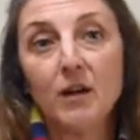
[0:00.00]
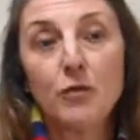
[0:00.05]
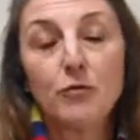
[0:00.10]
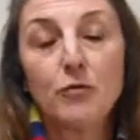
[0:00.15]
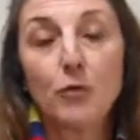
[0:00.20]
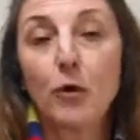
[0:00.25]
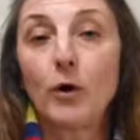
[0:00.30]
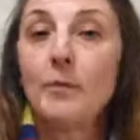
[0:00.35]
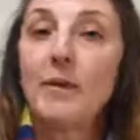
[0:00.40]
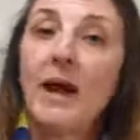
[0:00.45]

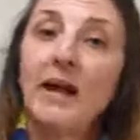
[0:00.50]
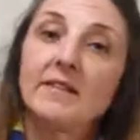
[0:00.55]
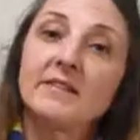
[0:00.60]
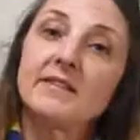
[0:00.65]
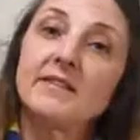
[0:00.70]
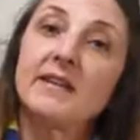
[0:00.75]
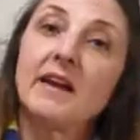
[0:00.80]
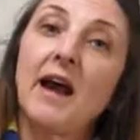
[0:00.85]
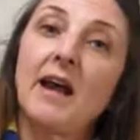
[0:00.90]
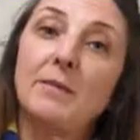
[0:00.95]
formats
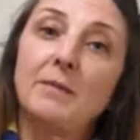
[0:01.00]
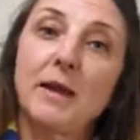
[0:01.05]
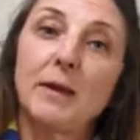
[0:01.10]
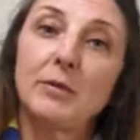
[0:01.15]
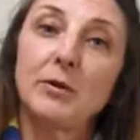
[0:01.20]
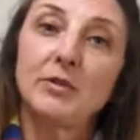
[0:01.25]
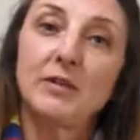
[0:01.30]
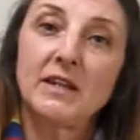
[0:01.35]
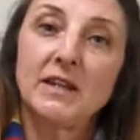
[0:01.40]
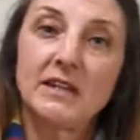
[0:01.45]
that I'm
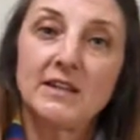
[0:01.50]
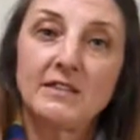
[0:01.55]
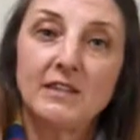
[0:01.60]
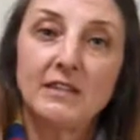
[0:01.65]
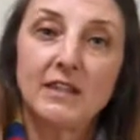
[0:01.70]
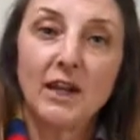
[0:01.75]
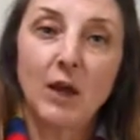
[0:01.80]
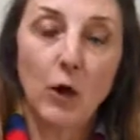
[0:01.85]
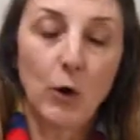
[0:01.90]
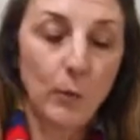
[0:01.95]
able to
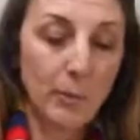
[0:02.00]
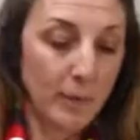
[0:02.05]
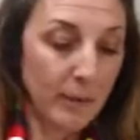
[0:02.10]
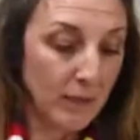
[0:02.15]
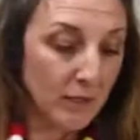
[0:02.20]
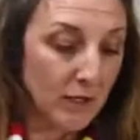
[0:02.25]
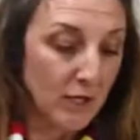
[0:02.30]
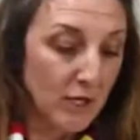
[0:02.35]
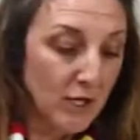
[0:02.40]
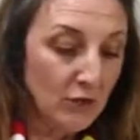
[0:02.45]
easily open.